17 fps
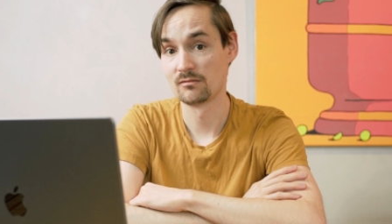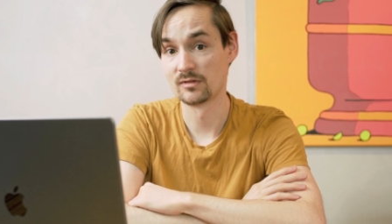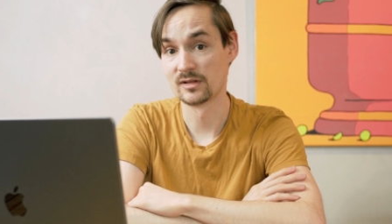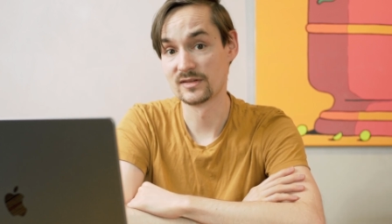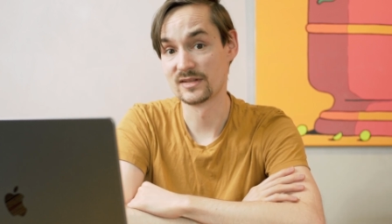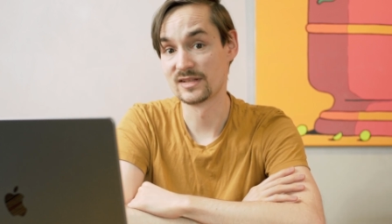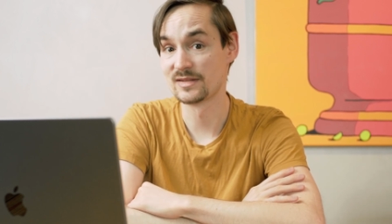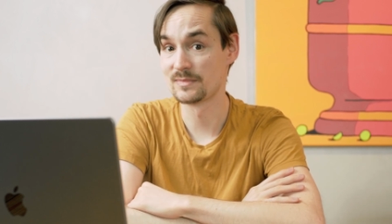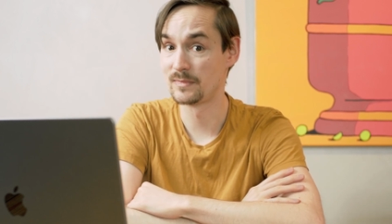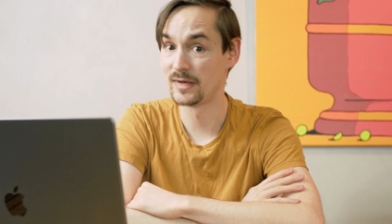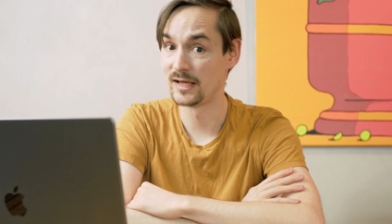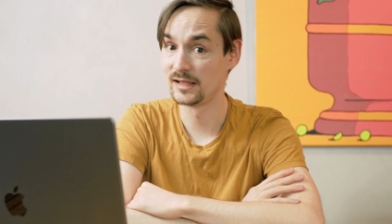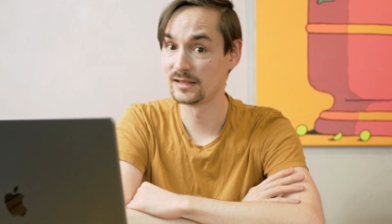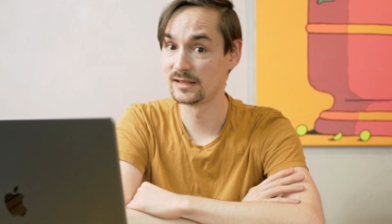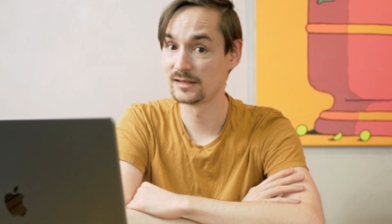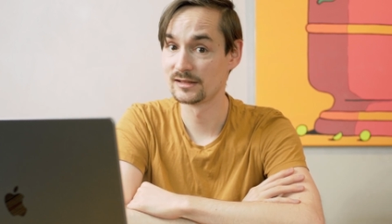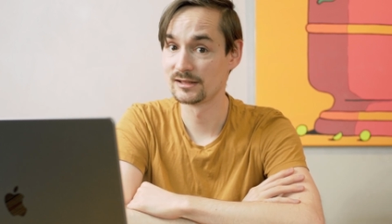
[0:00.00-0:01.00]
Once it's
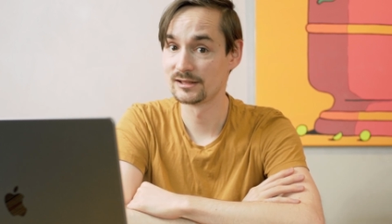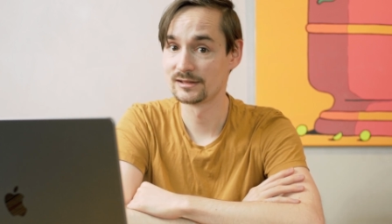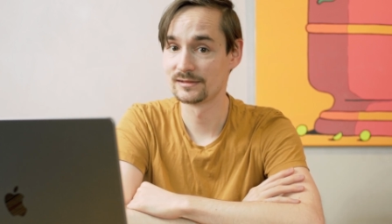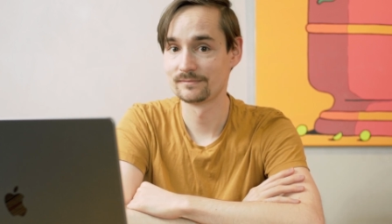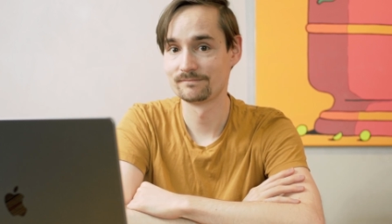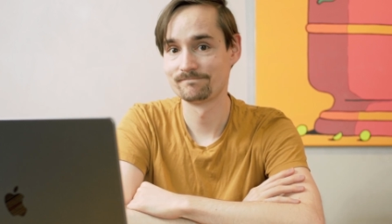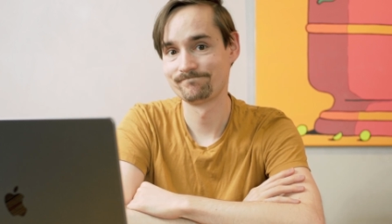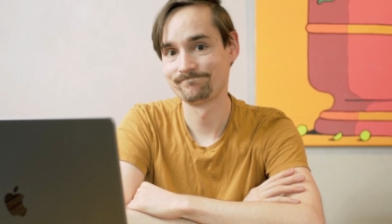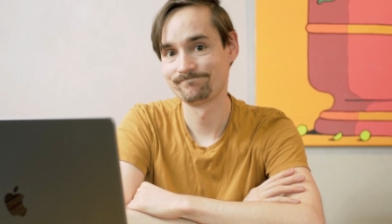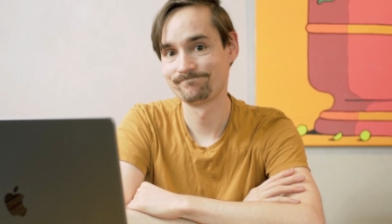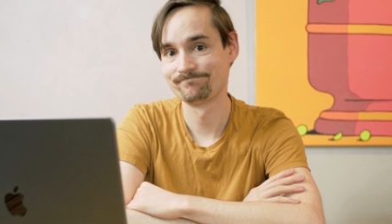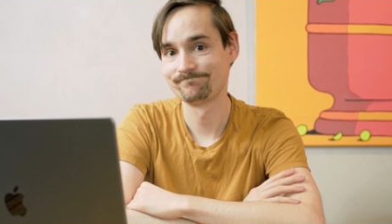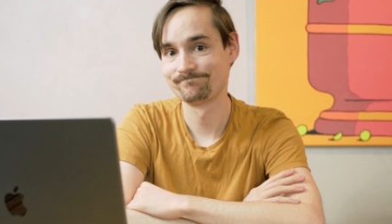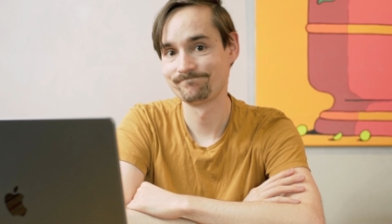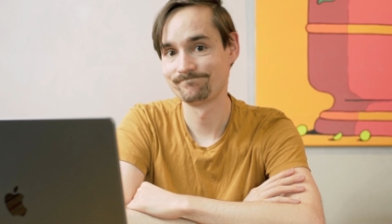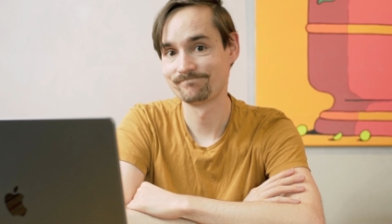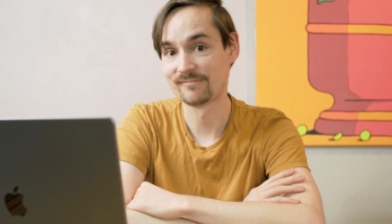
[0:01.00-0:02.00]
baked,
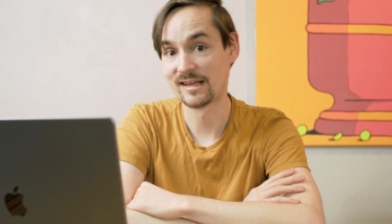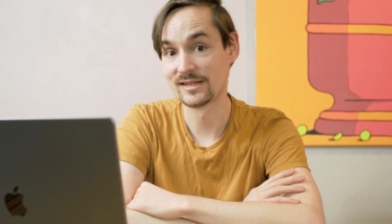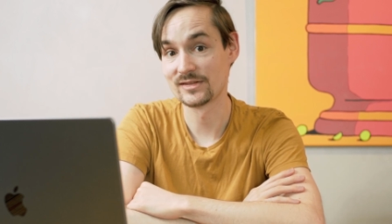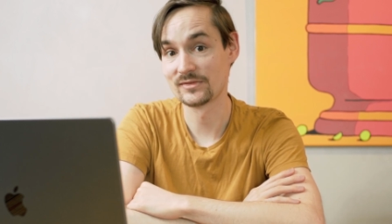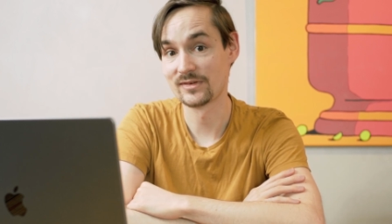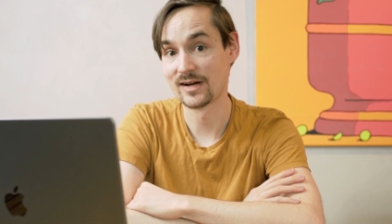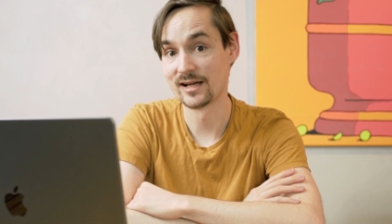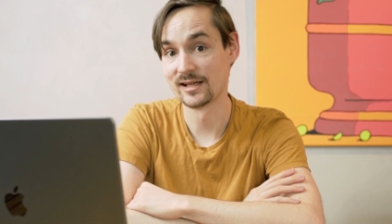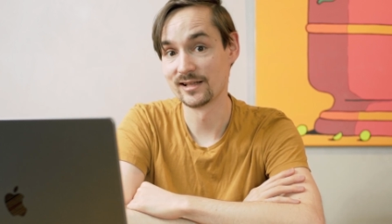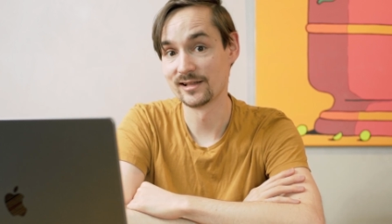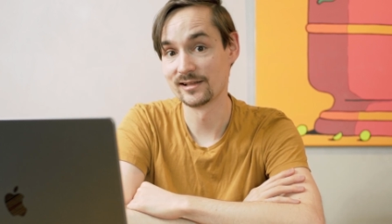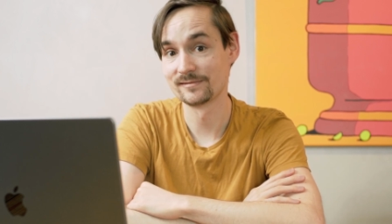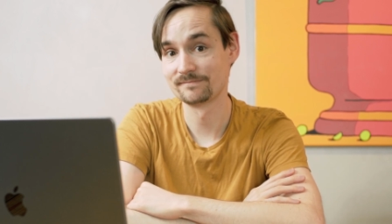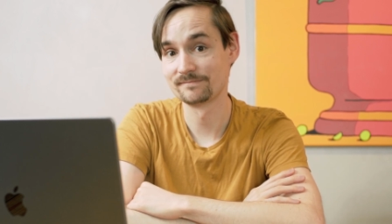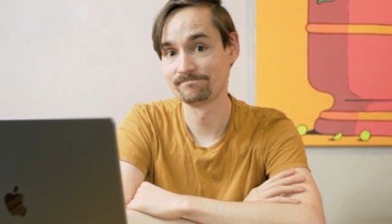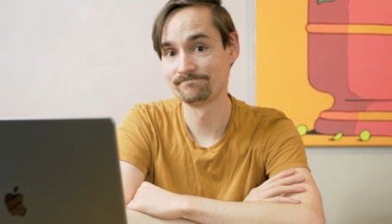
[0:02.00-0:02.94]
it's final.